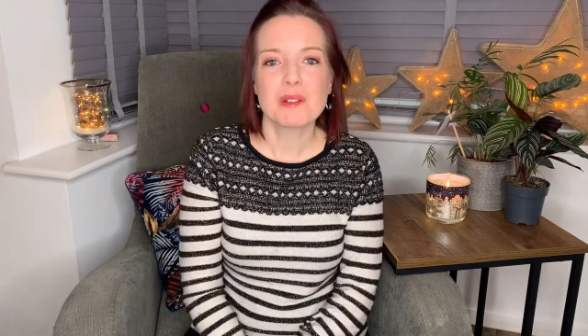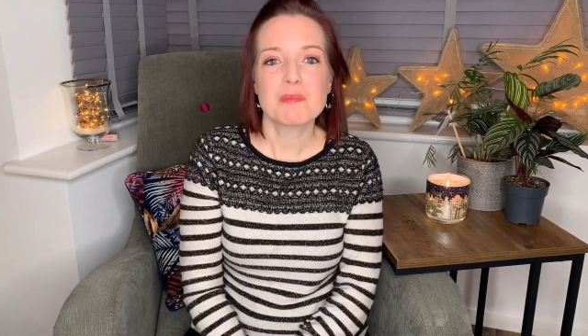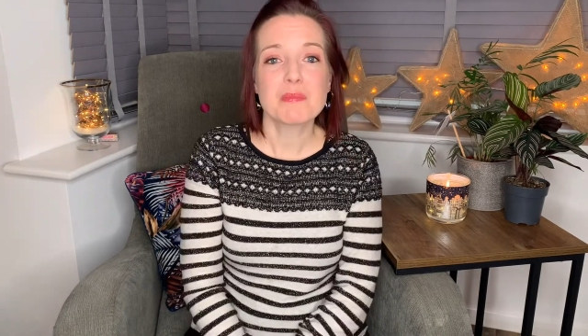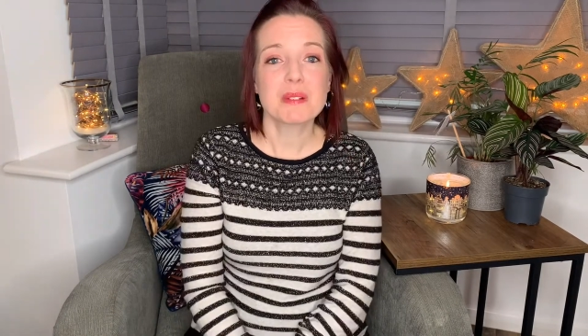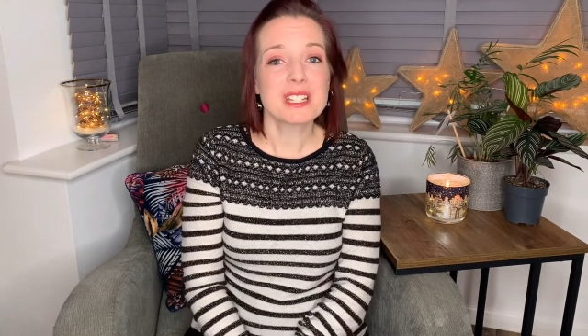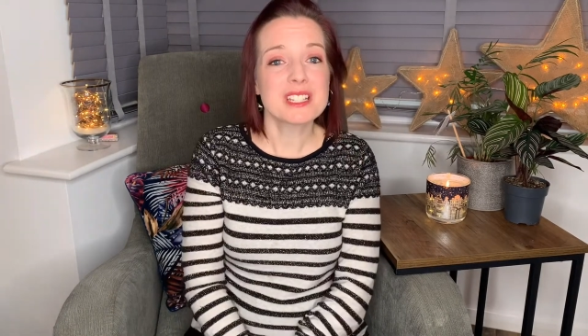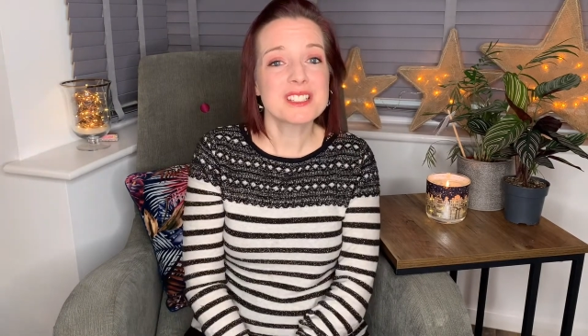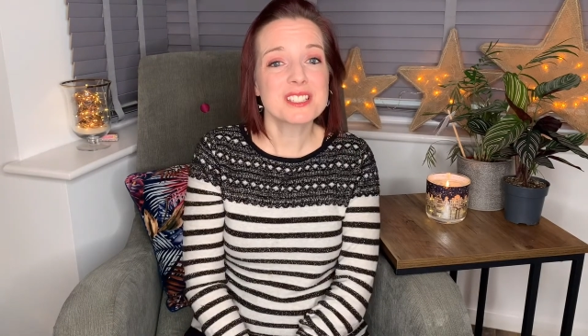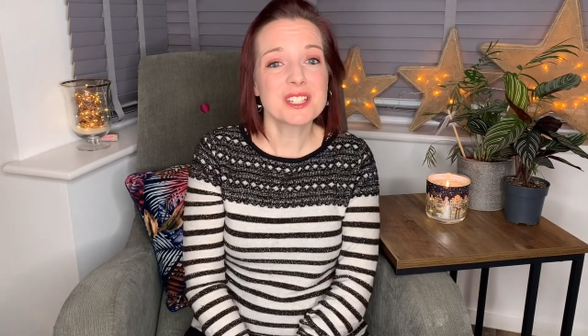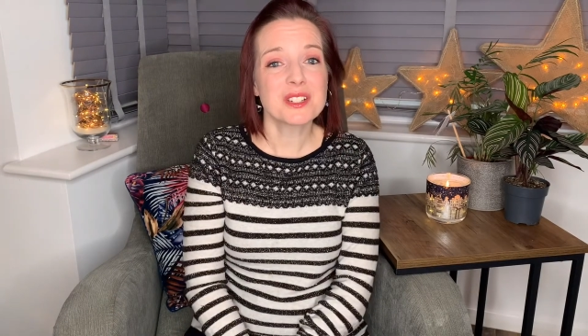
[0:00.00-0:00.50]
But
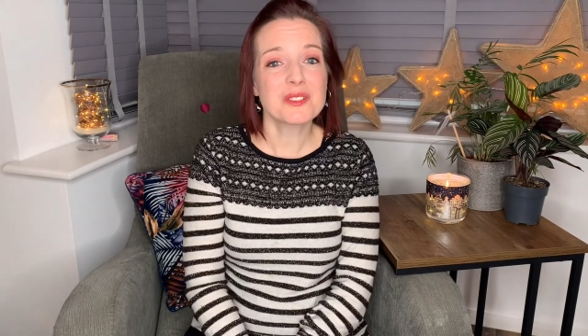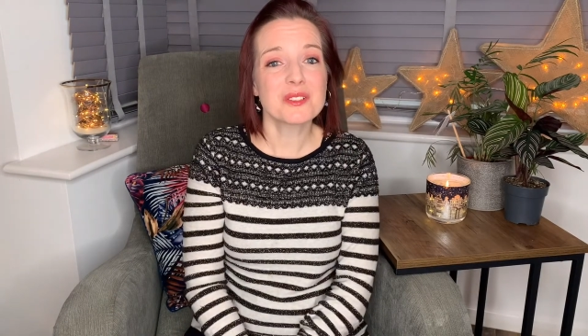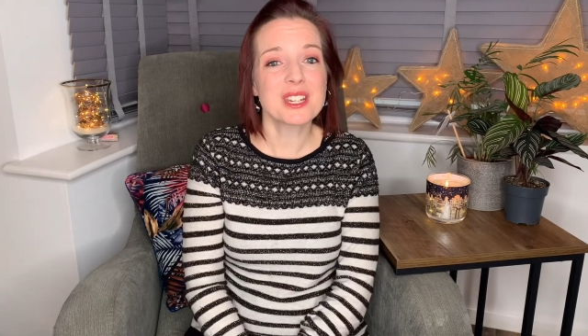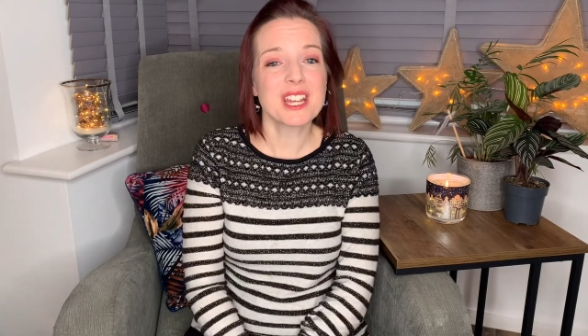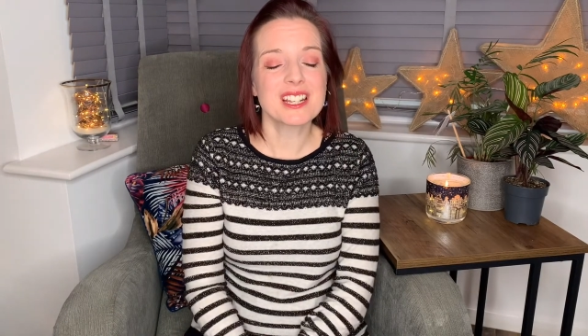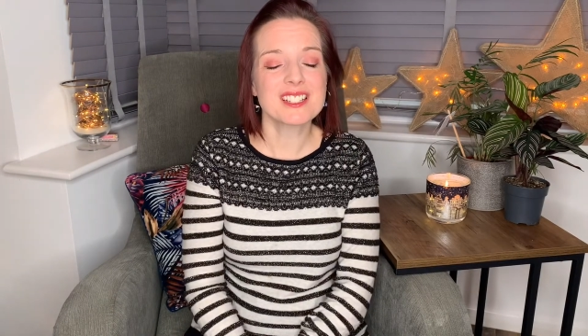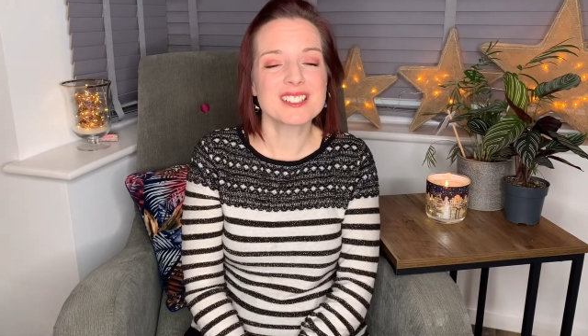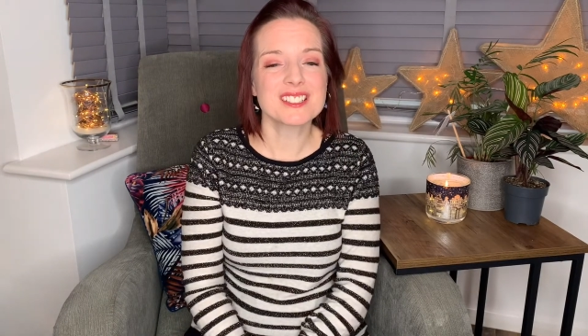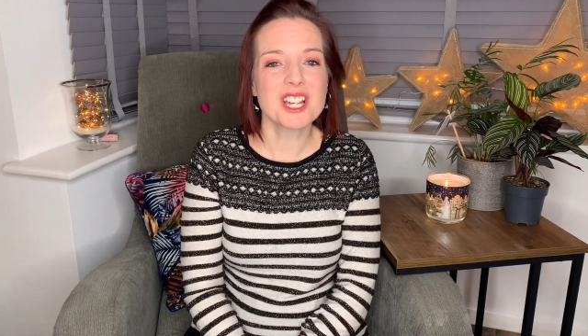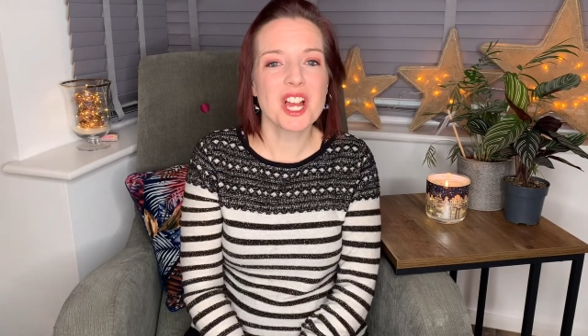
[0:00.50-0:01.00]
until
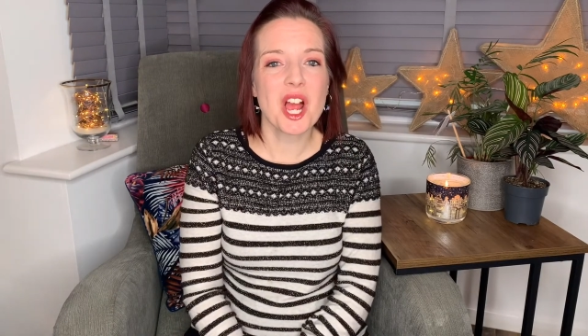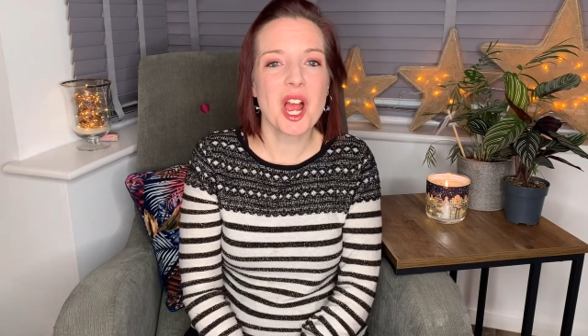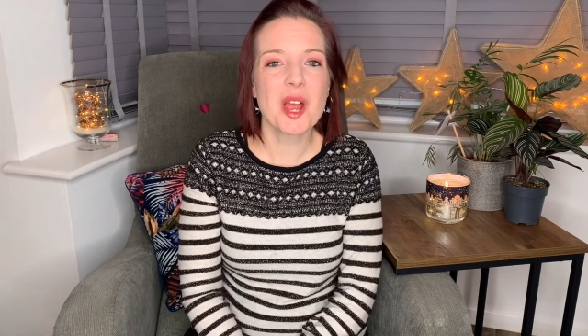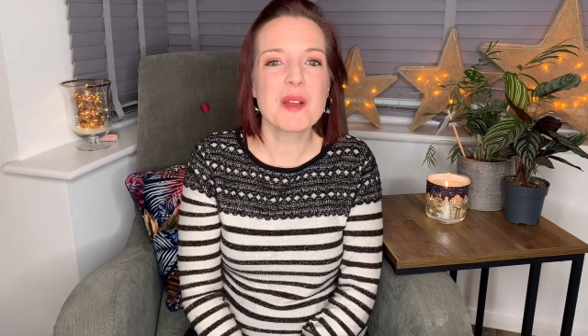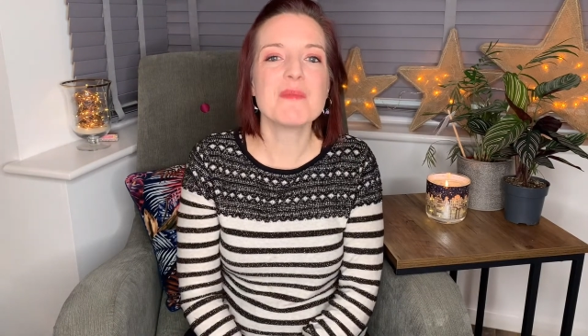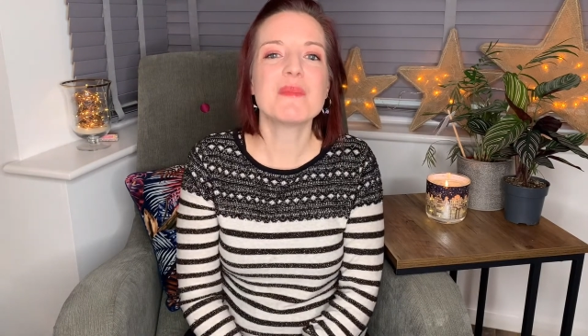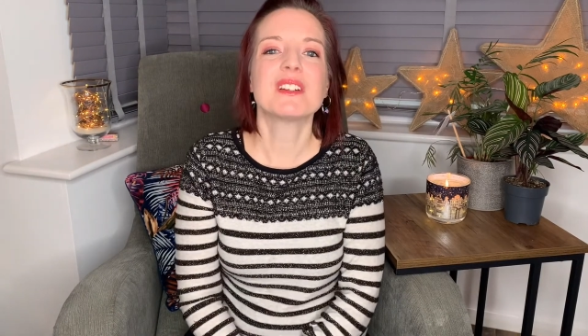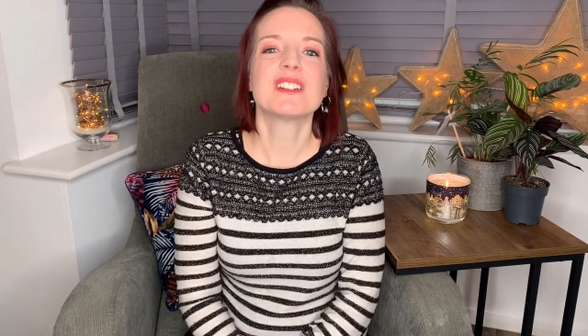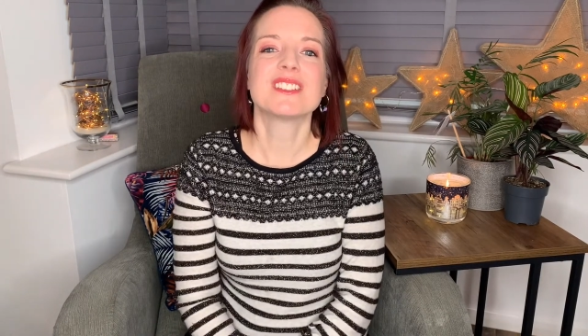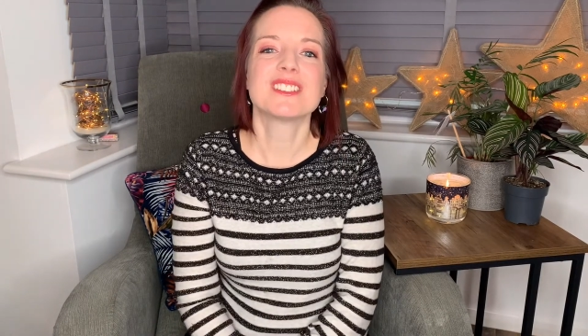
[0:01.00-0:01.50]
next
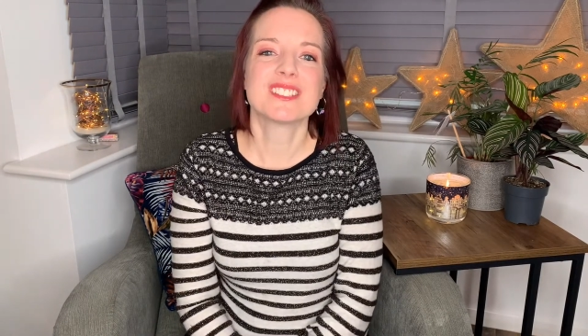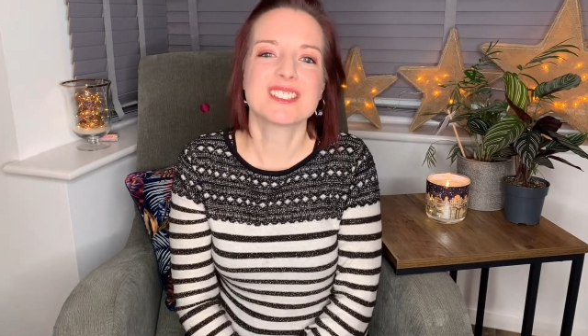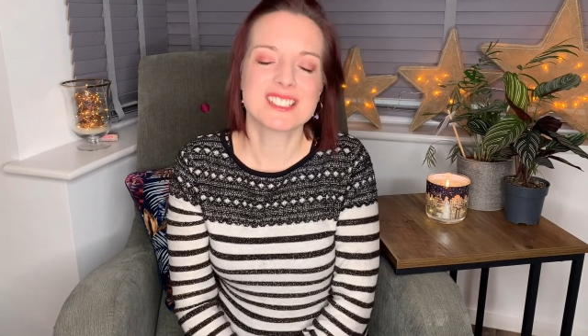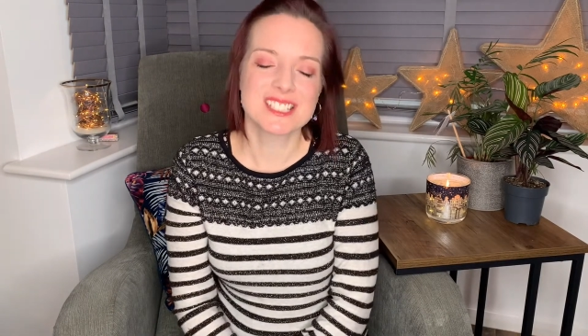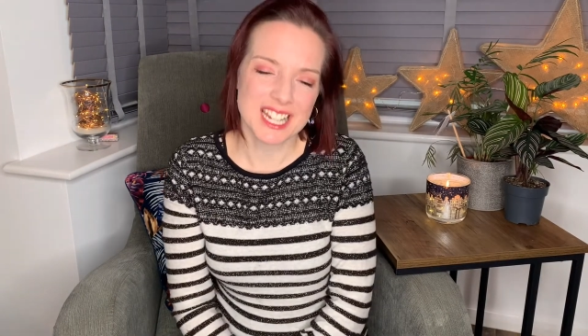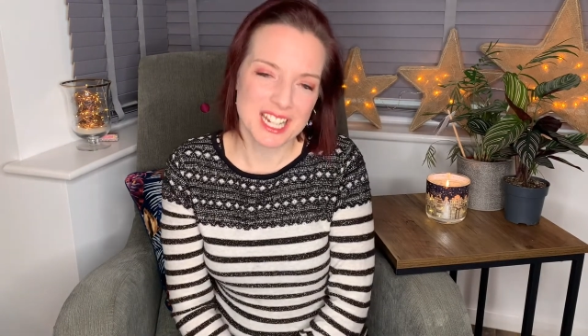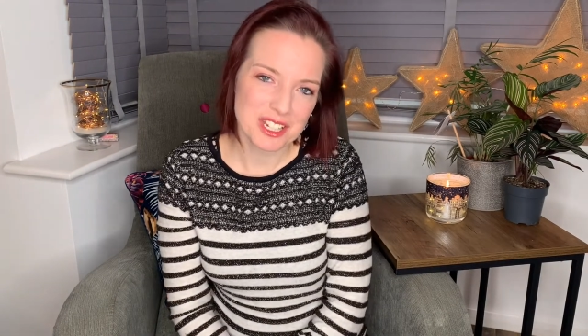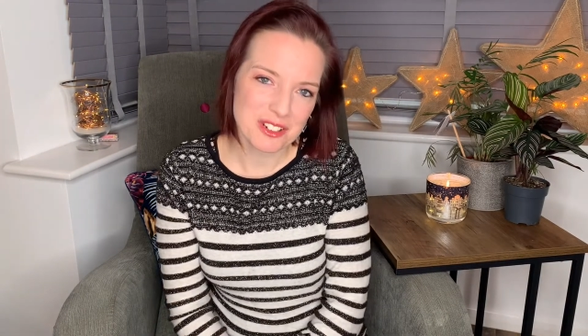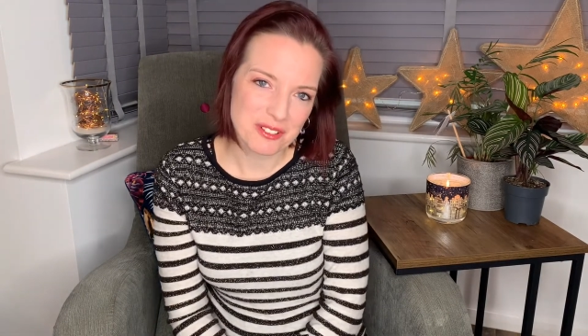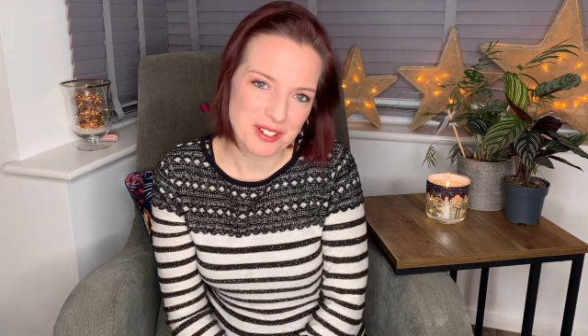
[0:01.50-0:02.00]
time,
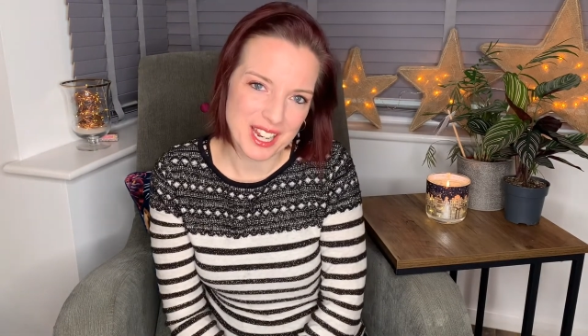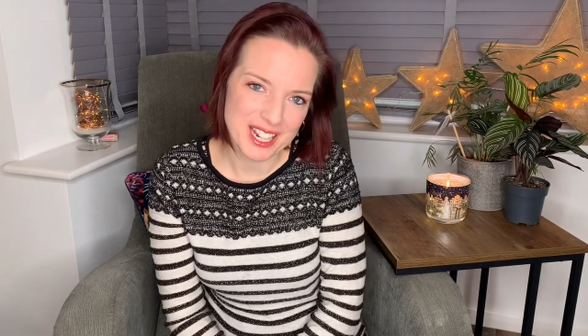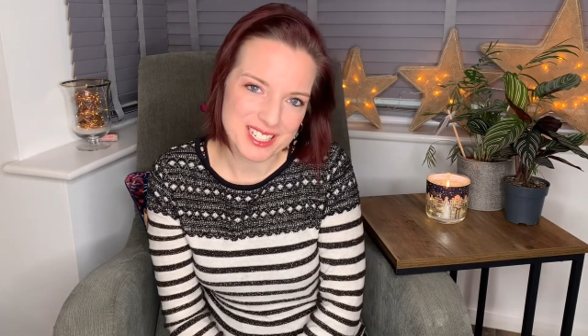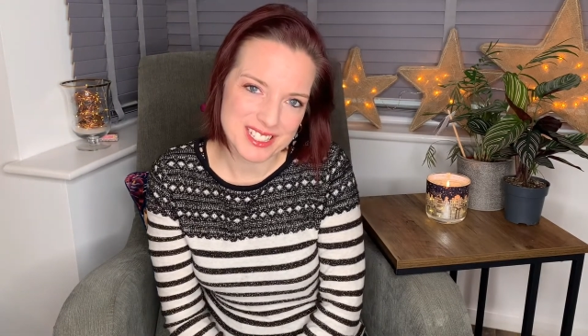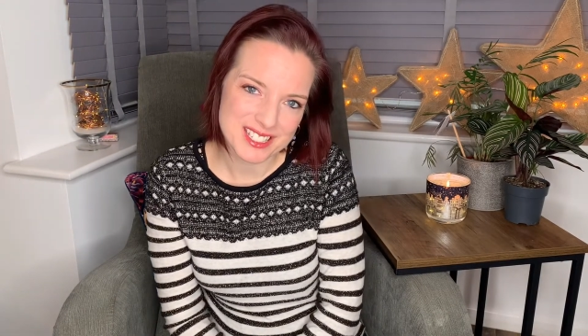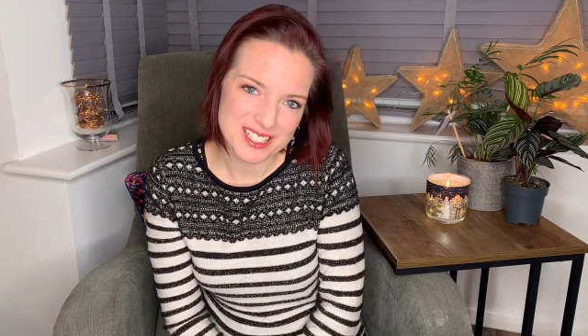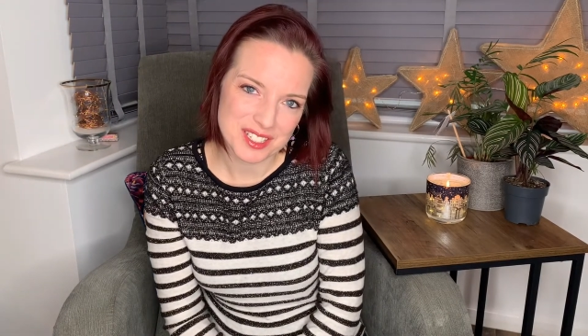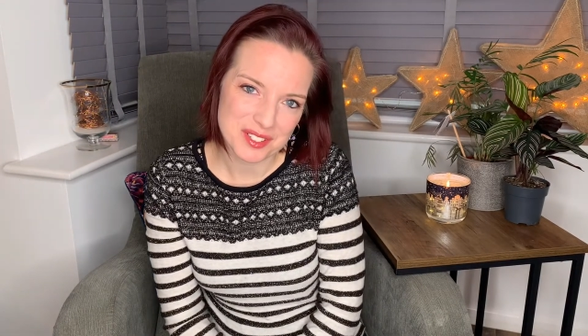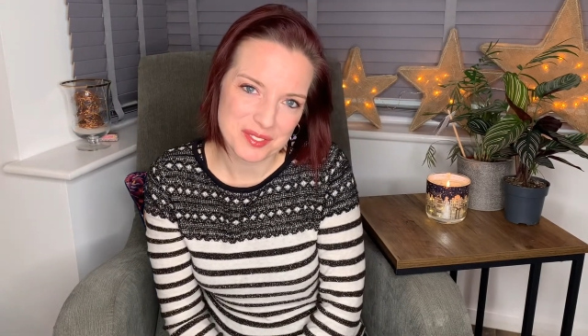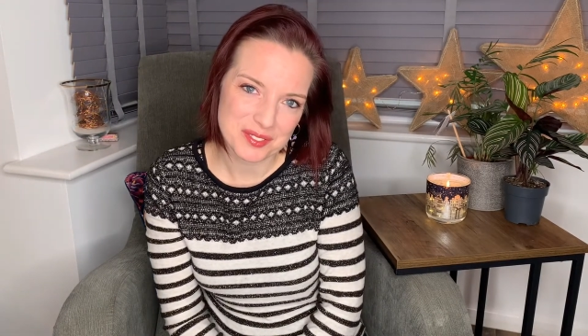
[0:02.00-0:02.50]
stay
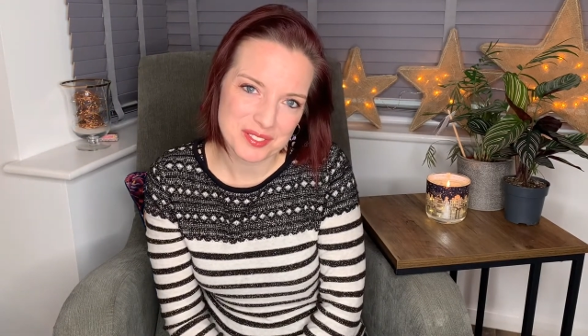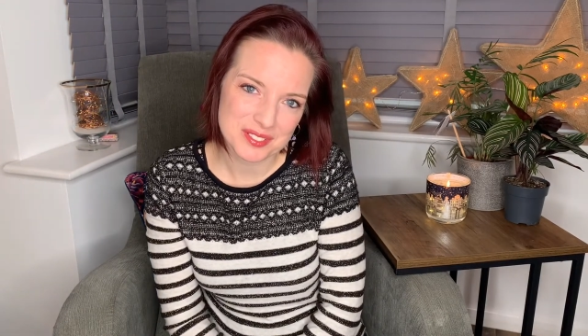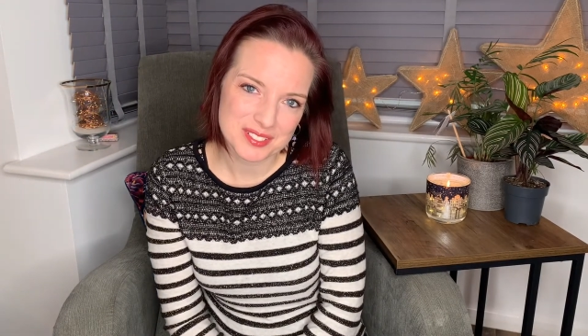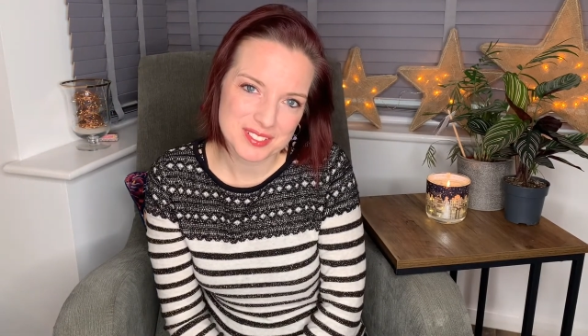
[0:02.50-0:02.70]
creative.